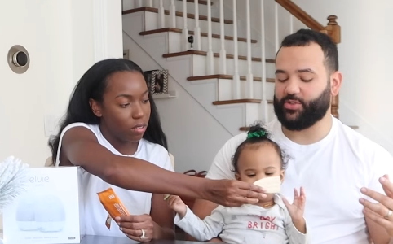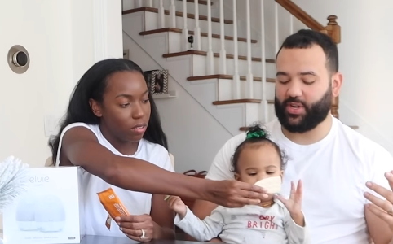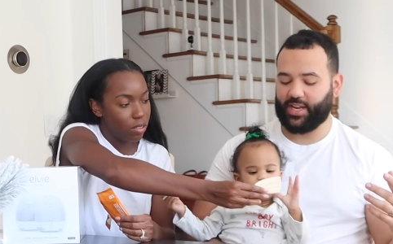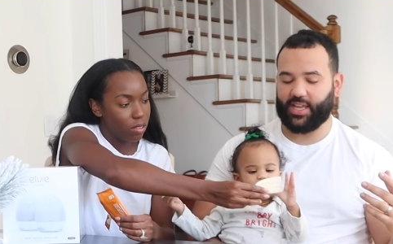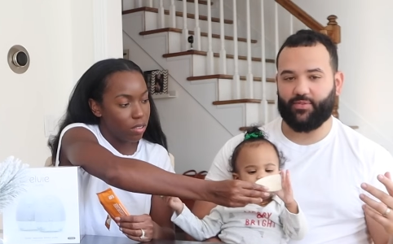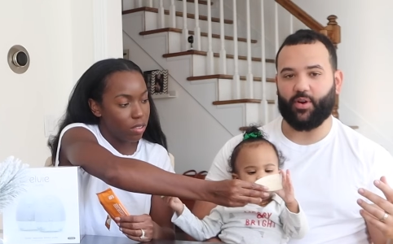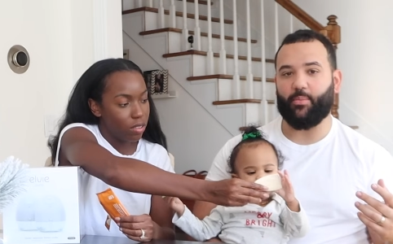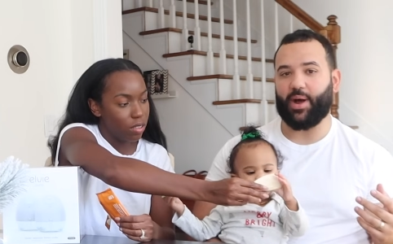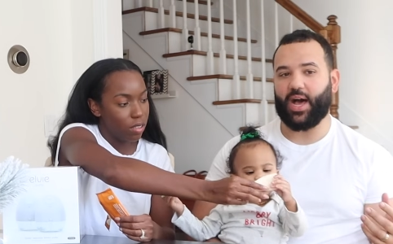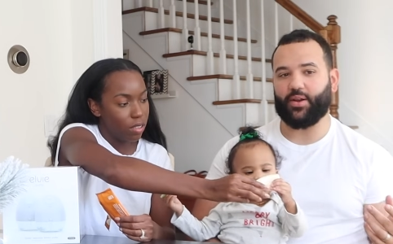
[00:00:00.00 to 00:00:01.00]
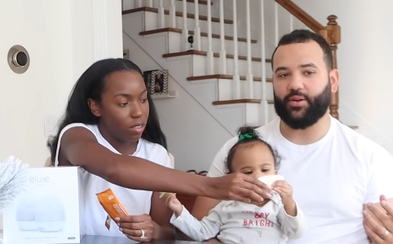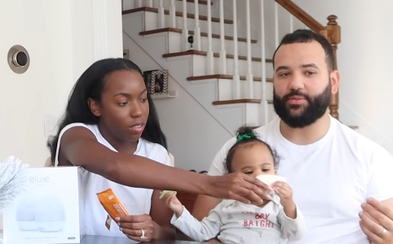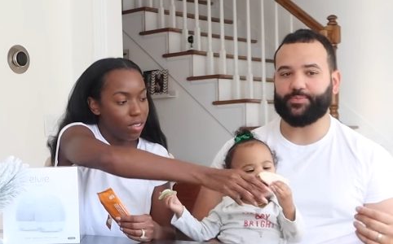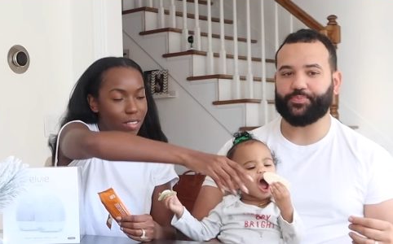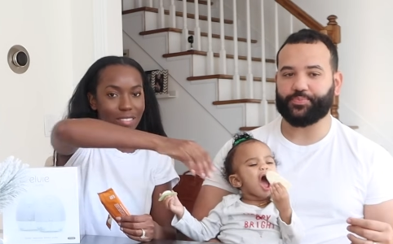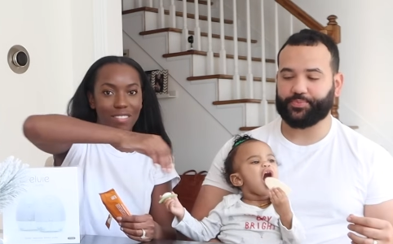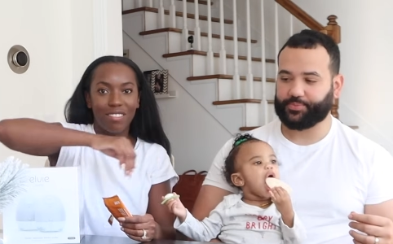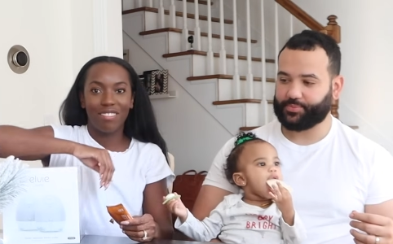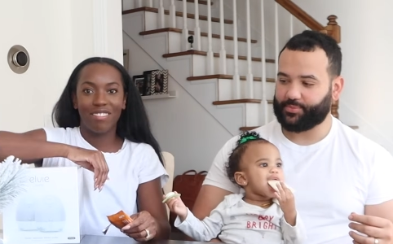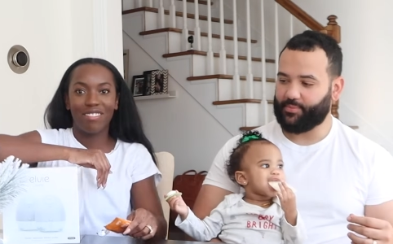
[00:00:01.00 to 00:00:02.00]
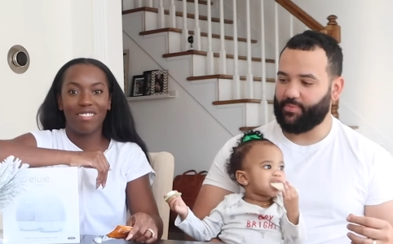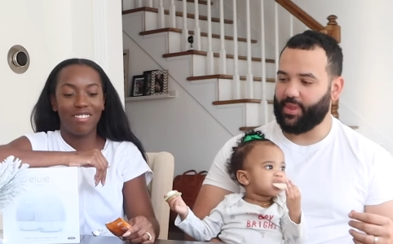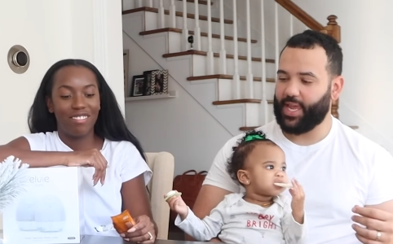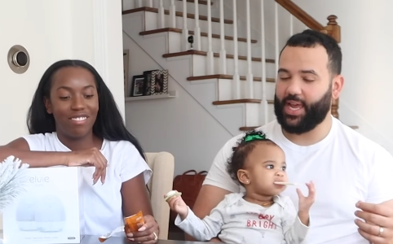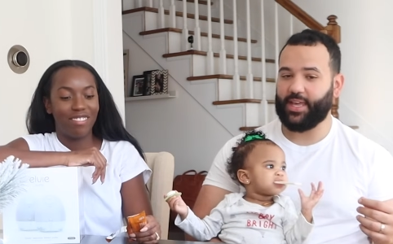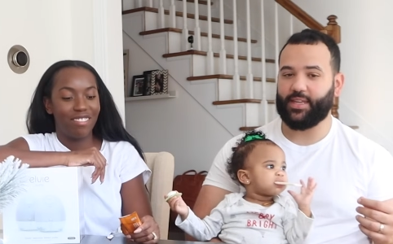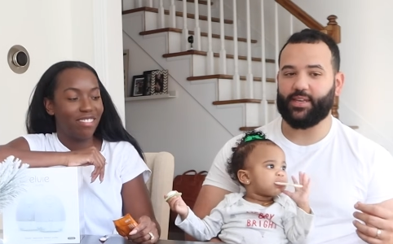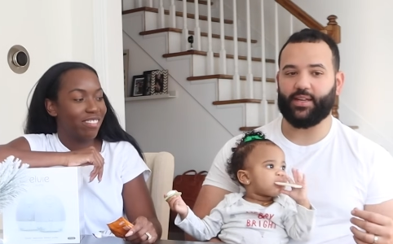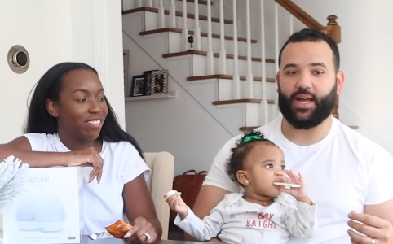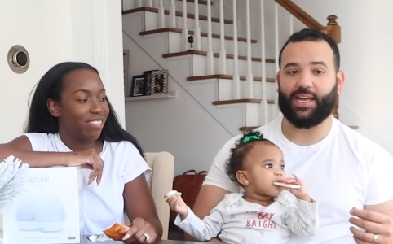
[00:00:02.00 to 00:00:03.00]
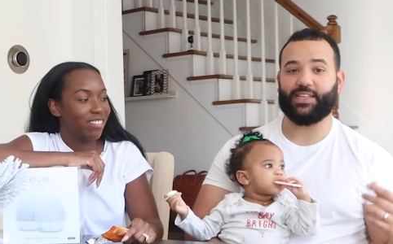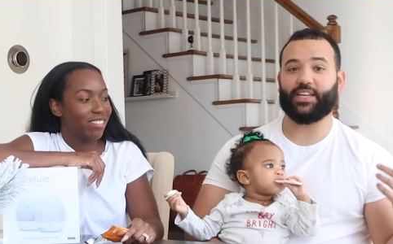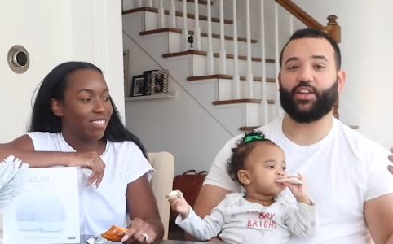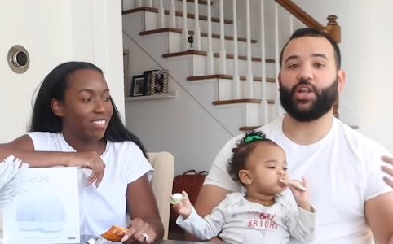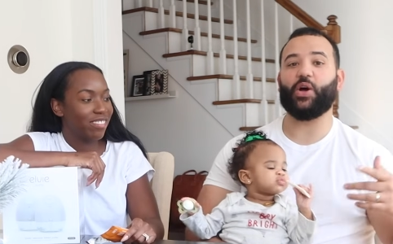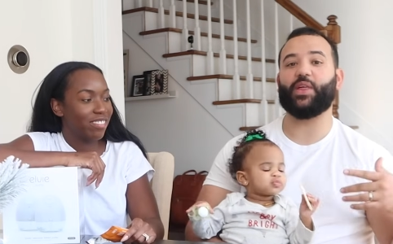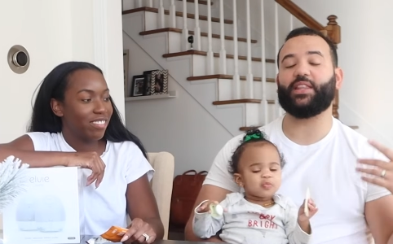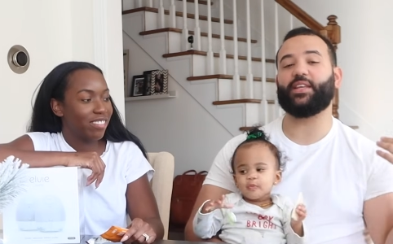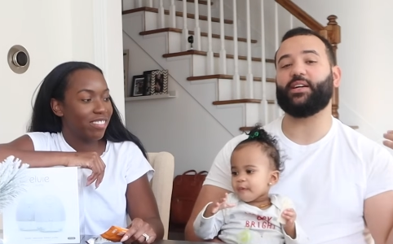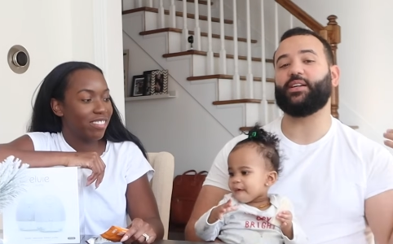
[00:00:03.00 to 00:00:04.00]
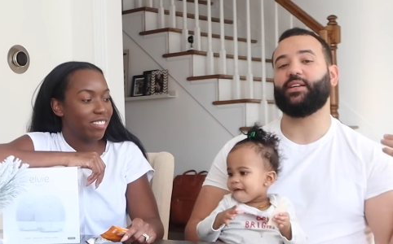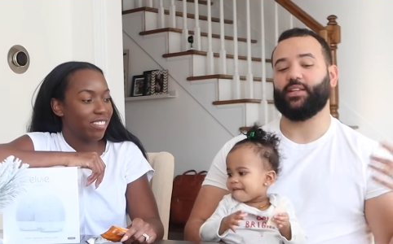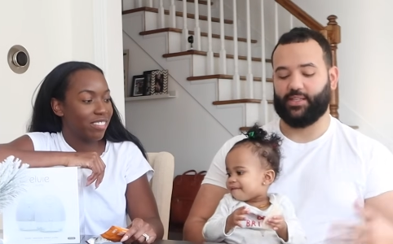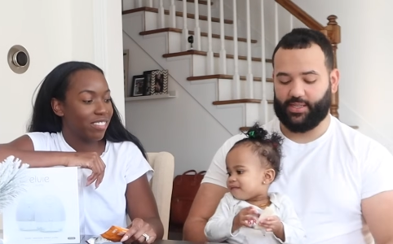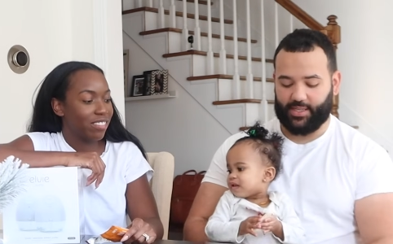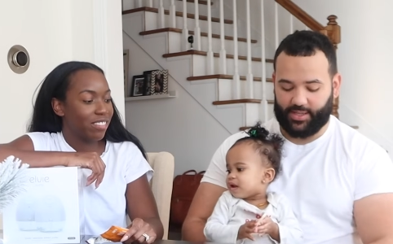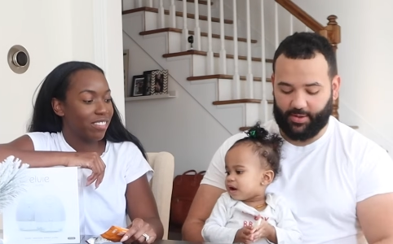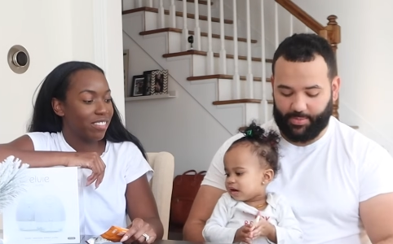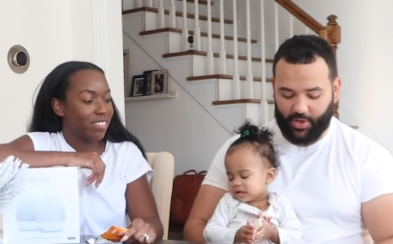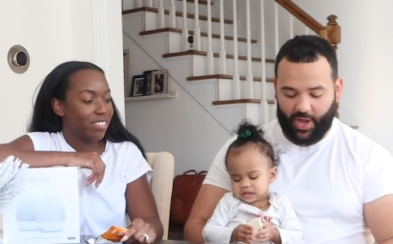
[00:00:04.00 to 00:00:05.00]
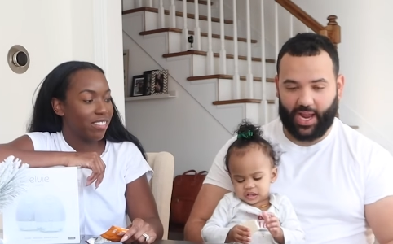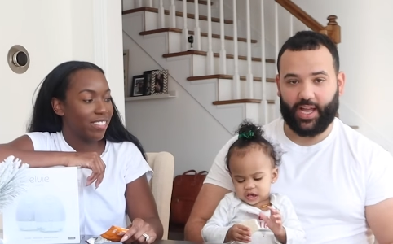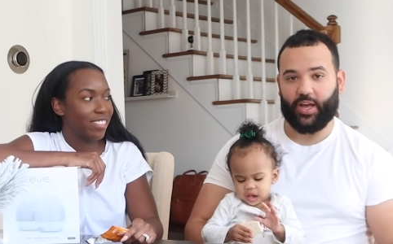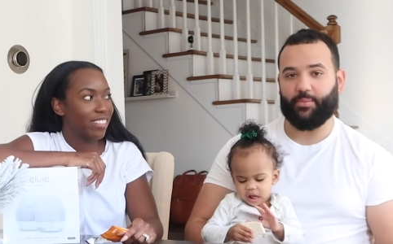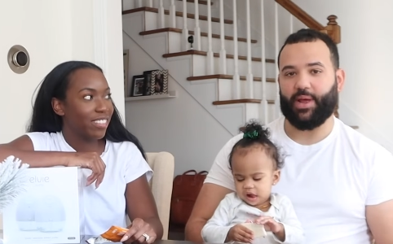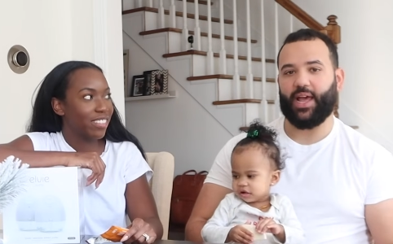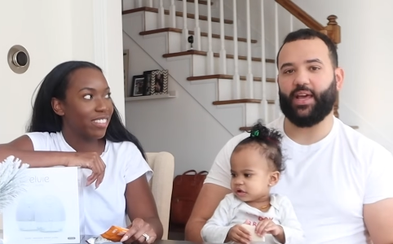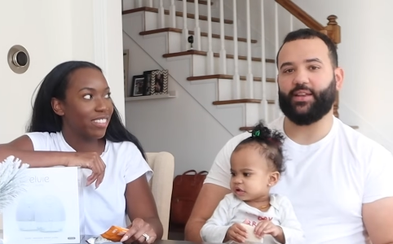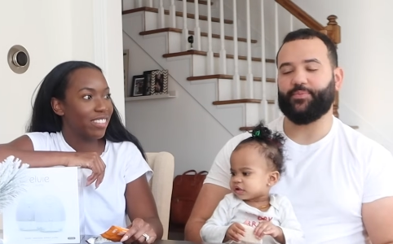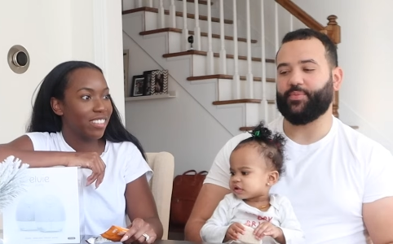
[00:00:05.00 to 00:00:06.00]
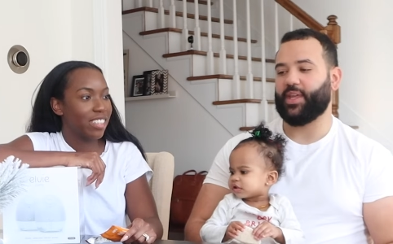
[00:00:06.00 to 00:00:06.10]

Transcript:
Speaker 1: was trying to give her a bottle, and I didn't know that the the milk had gone bad,